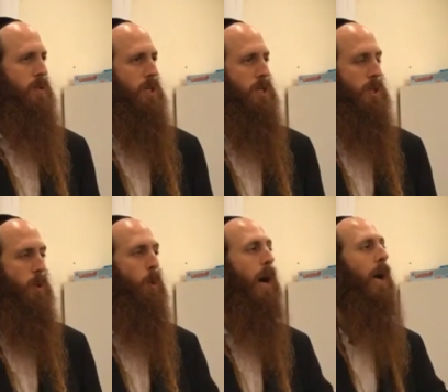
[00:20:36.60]
So
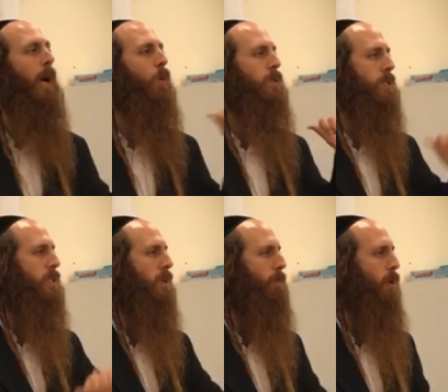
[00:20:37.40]
why I was
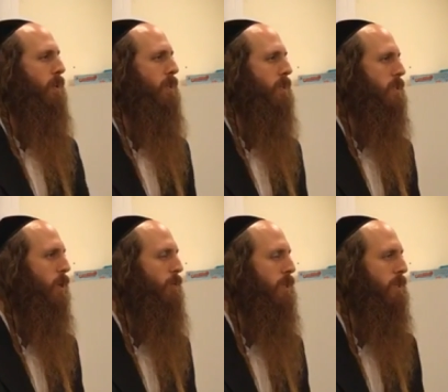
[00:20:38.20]
disappointed
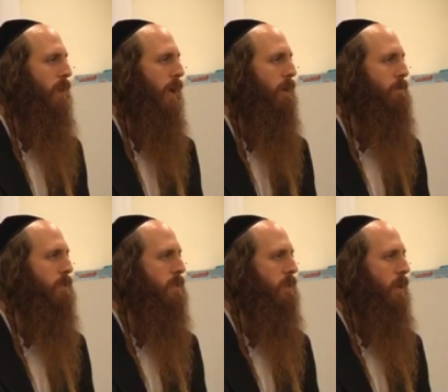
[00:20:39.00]
so many
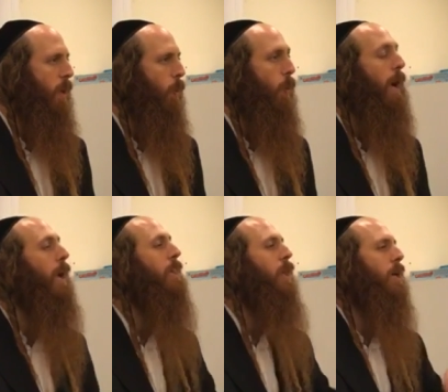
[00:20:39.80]
times,
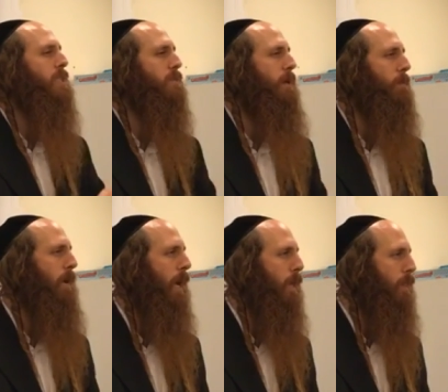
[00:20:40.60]
why I lost my
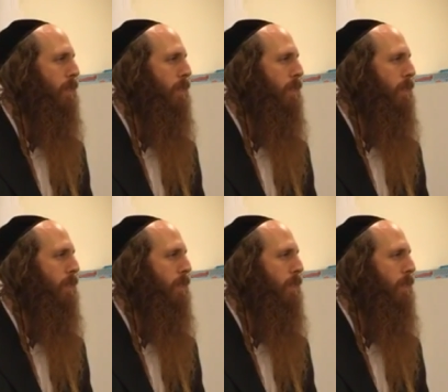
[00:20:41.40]
path.